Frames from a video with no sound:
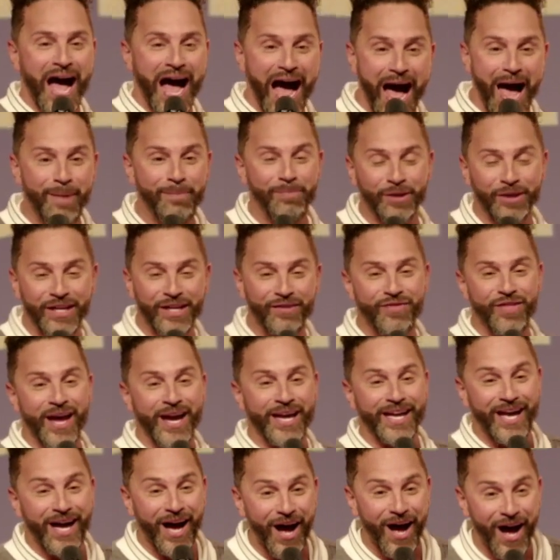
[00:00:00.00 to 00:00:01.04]
I believe
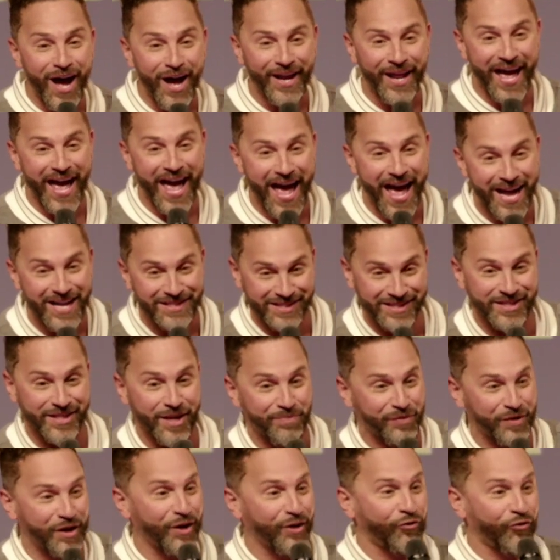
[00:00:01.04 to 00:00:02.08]
that God has
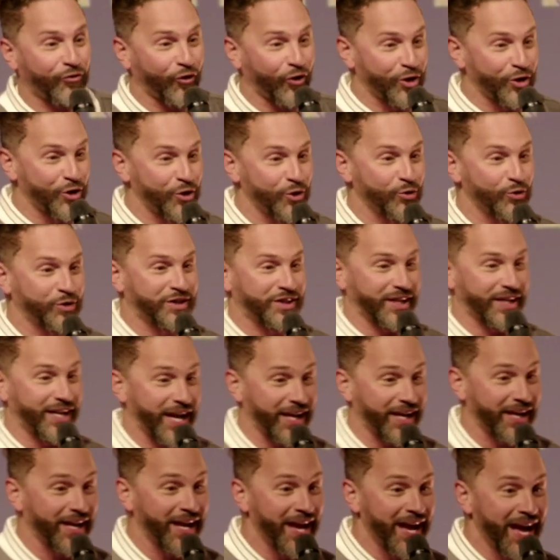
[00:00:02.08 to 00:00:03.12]
something for you
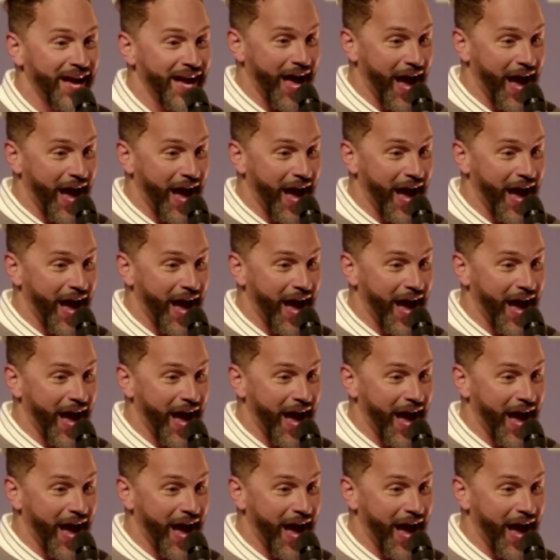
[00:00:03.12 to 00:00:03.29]
today.